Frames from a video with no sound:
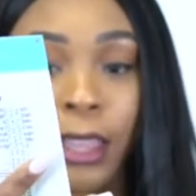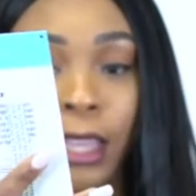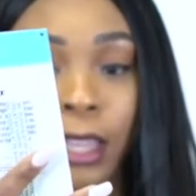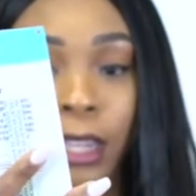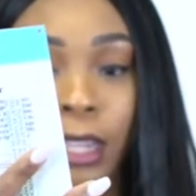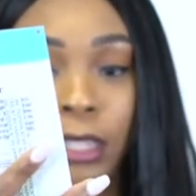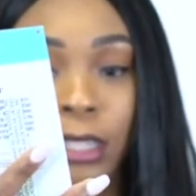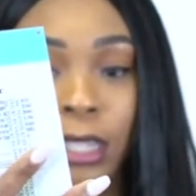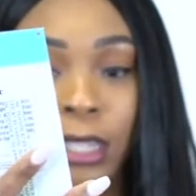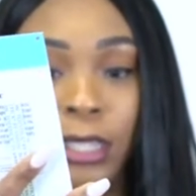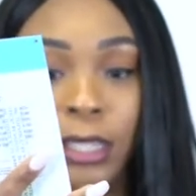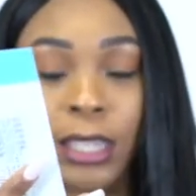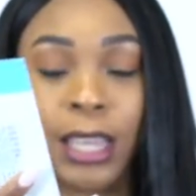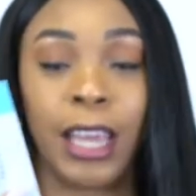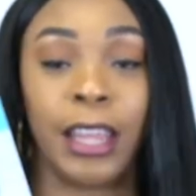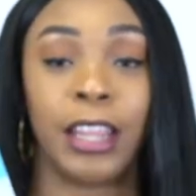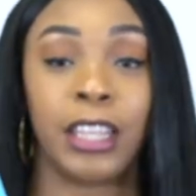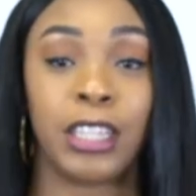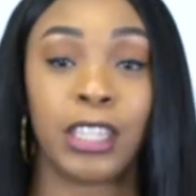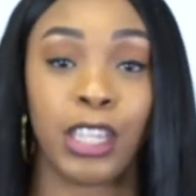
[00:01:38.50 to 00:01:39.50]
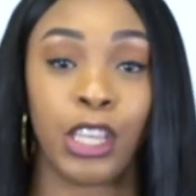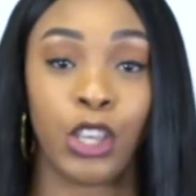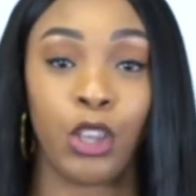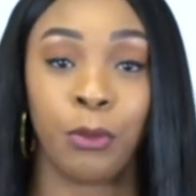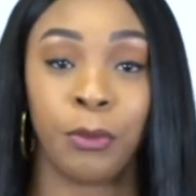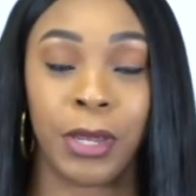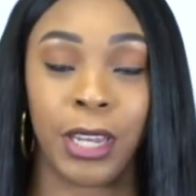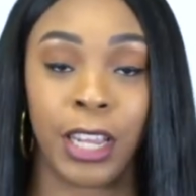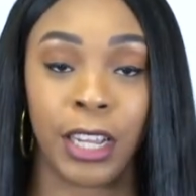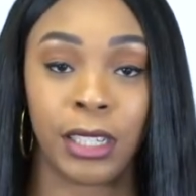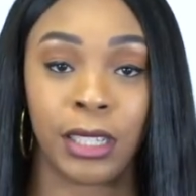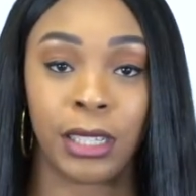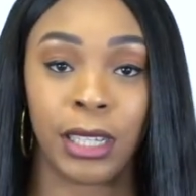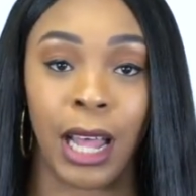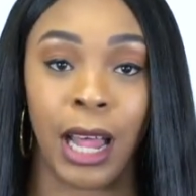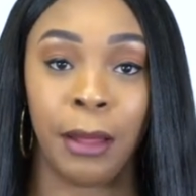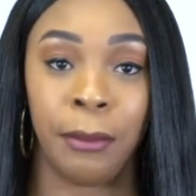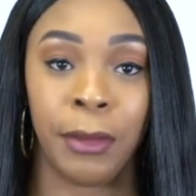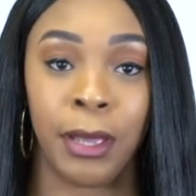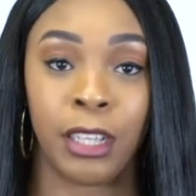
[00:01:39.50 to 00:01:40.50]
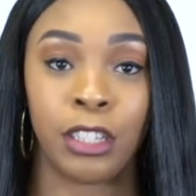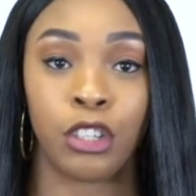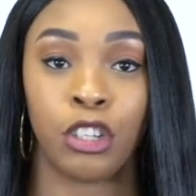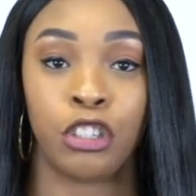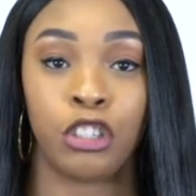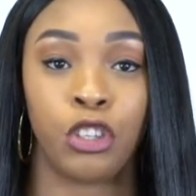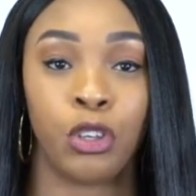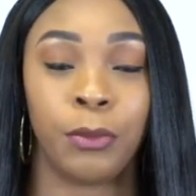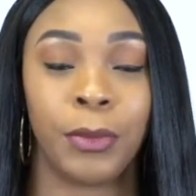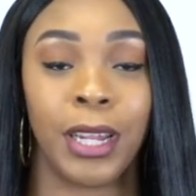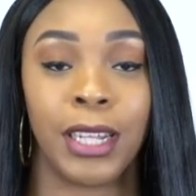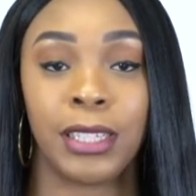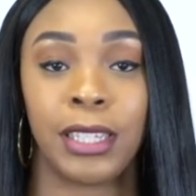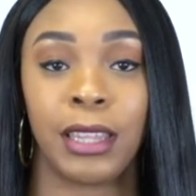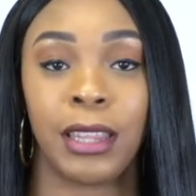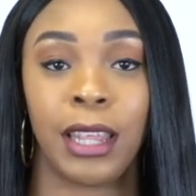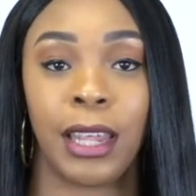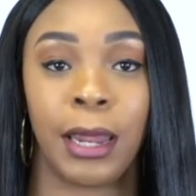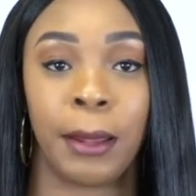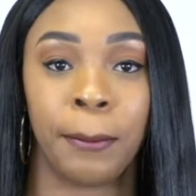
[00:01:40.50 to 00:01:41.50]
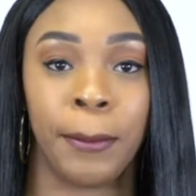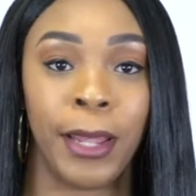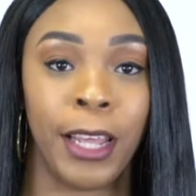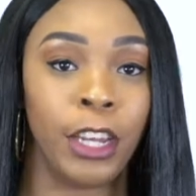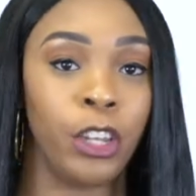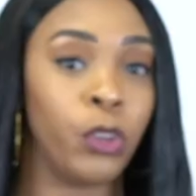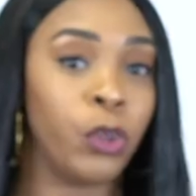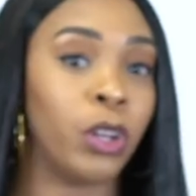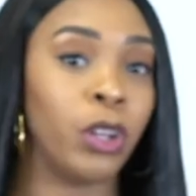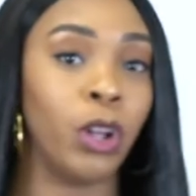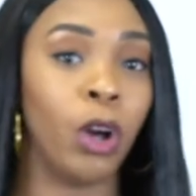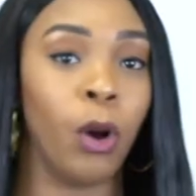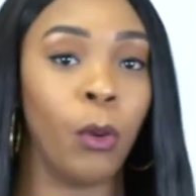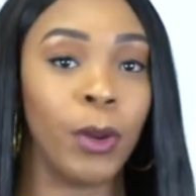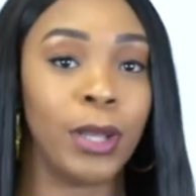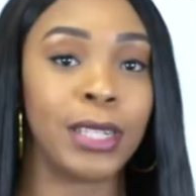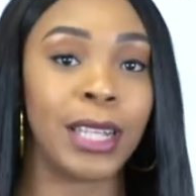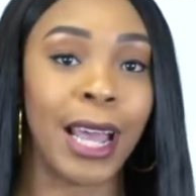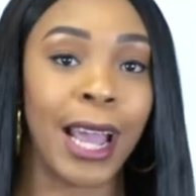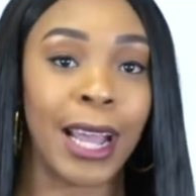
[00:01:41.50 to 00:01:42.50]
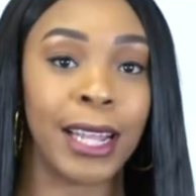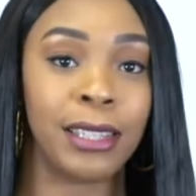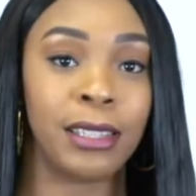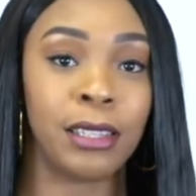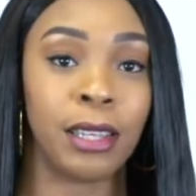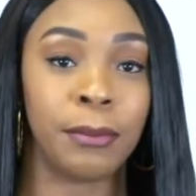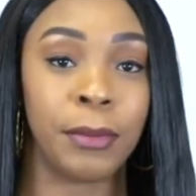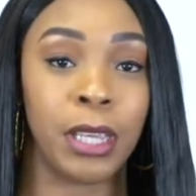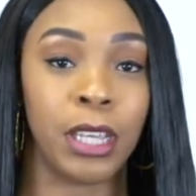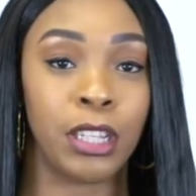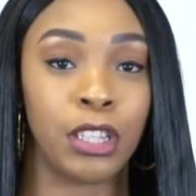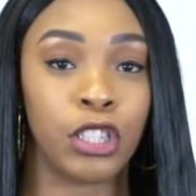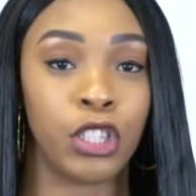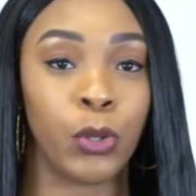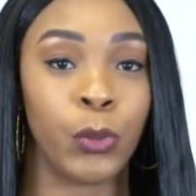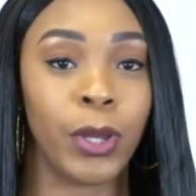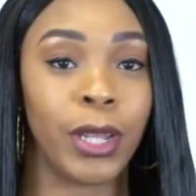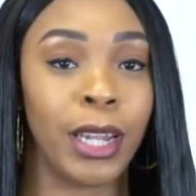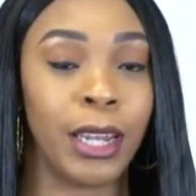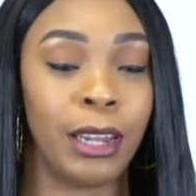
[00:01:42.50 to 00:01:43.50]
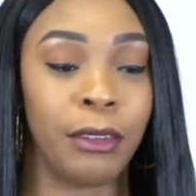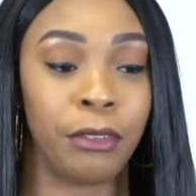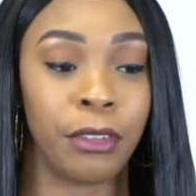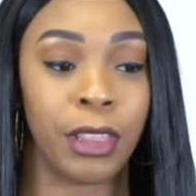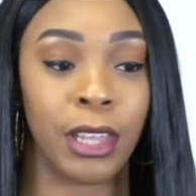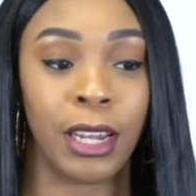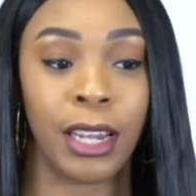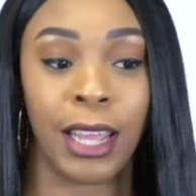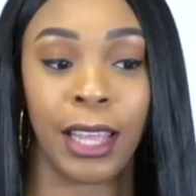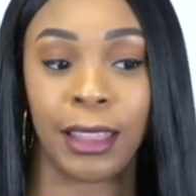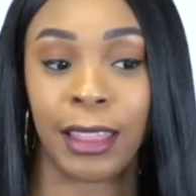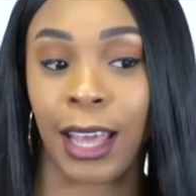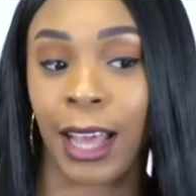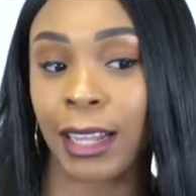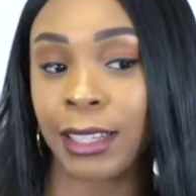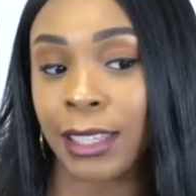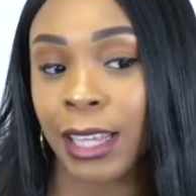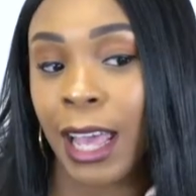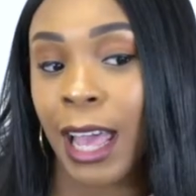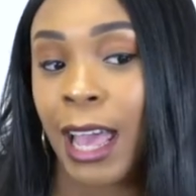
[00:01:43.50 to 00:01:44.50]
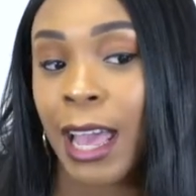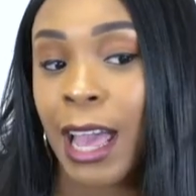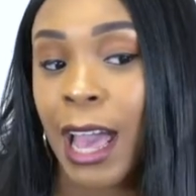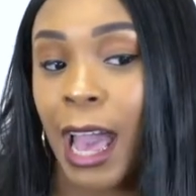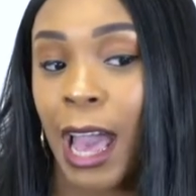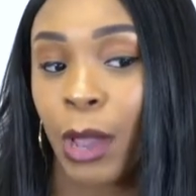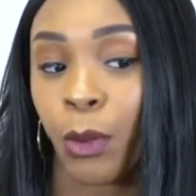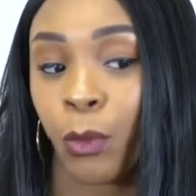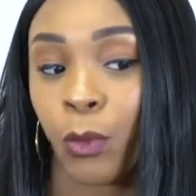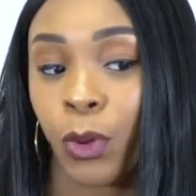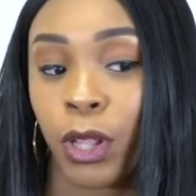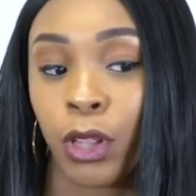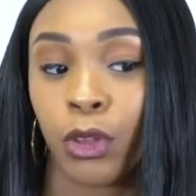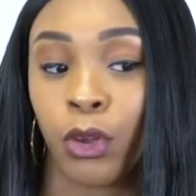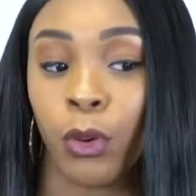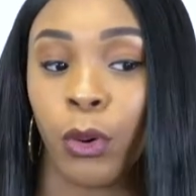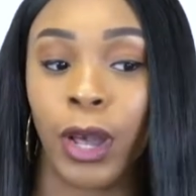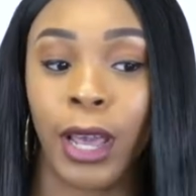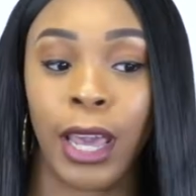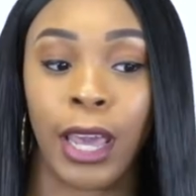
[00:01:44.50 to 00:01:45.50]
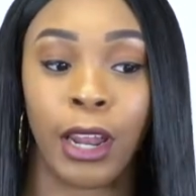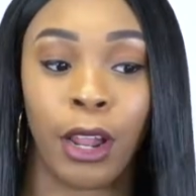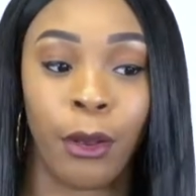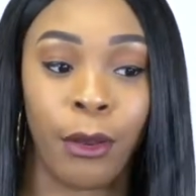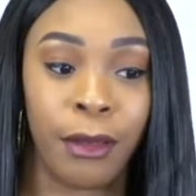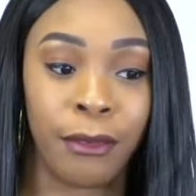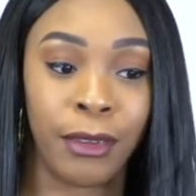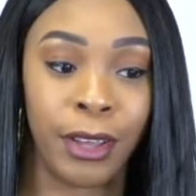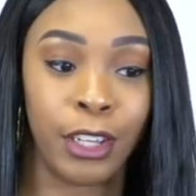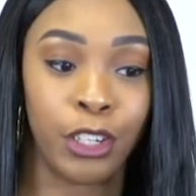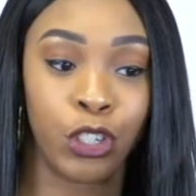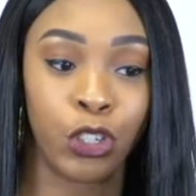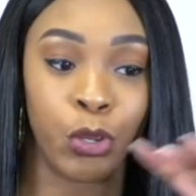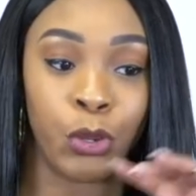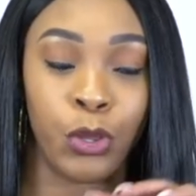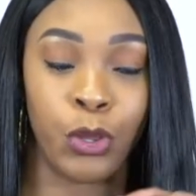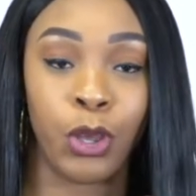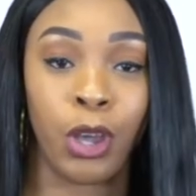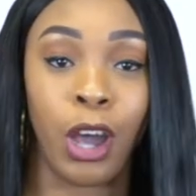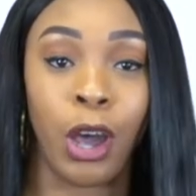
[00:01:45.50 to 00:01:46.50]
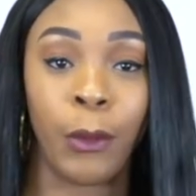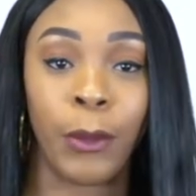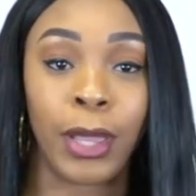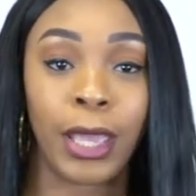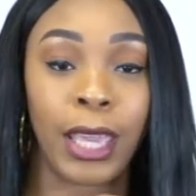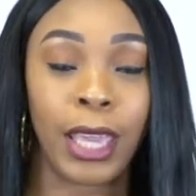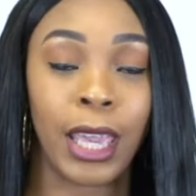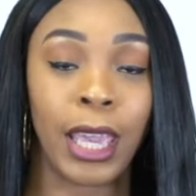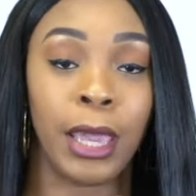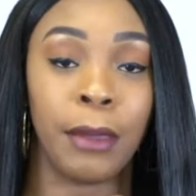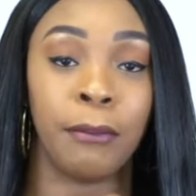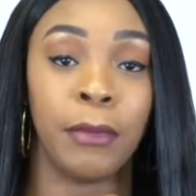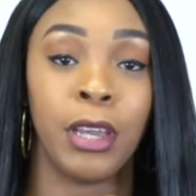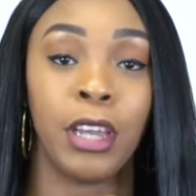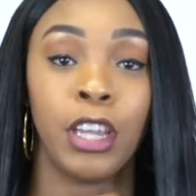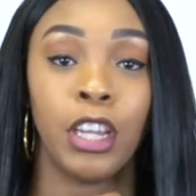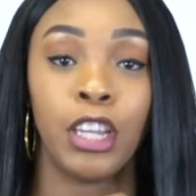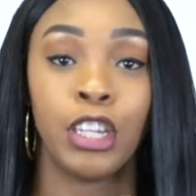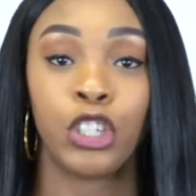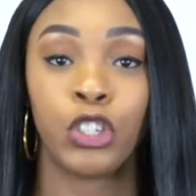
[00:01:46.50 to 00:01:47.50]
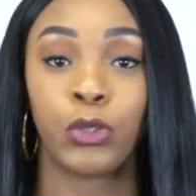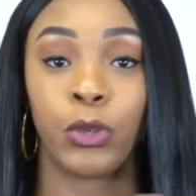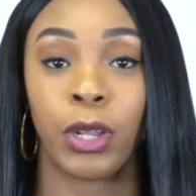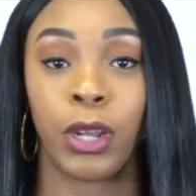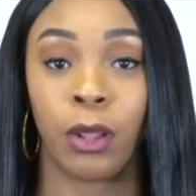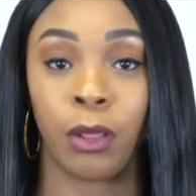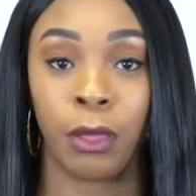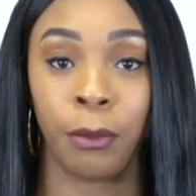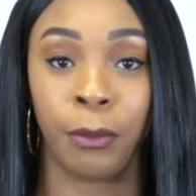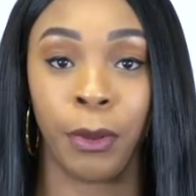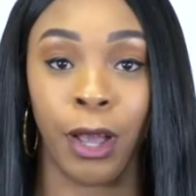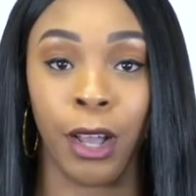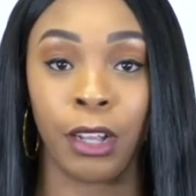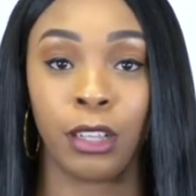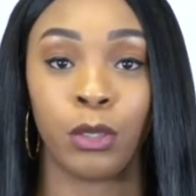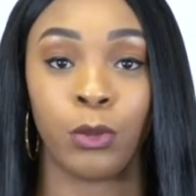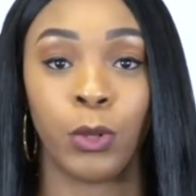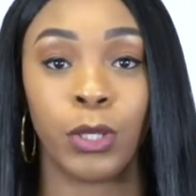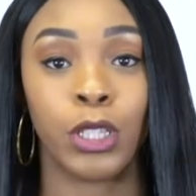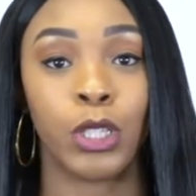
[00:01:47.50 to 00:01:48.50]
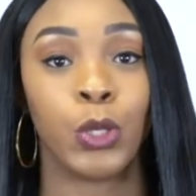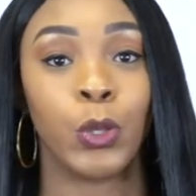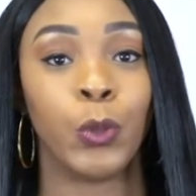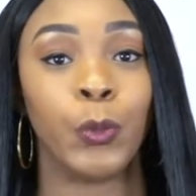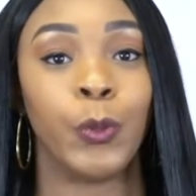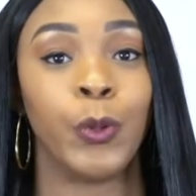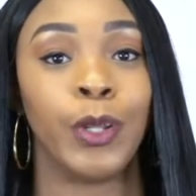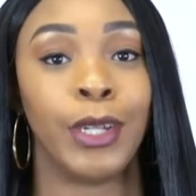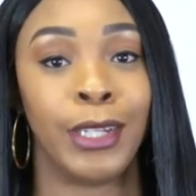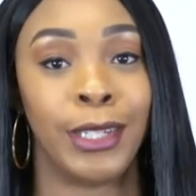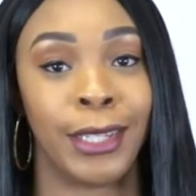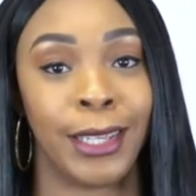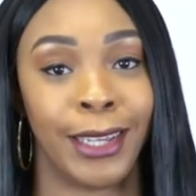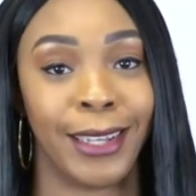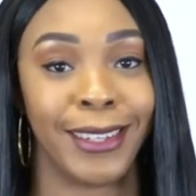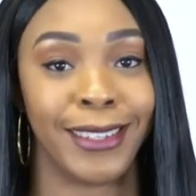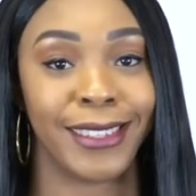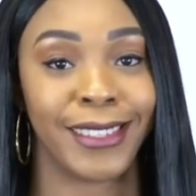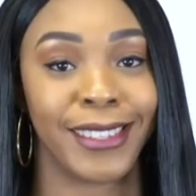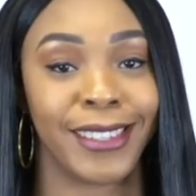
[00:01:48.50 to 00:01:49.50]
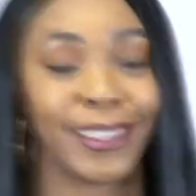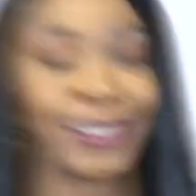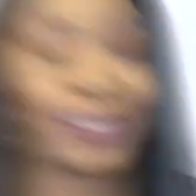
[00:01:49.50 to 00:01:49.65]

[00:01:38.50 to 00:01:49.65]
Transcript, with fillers: think this is, yeah, this is a human hairstyle mix. So it's human and synthetic blend. You can always add some heat to it and everything like that. I will go ahead, however, and show you how it came straight out the box with two ponytails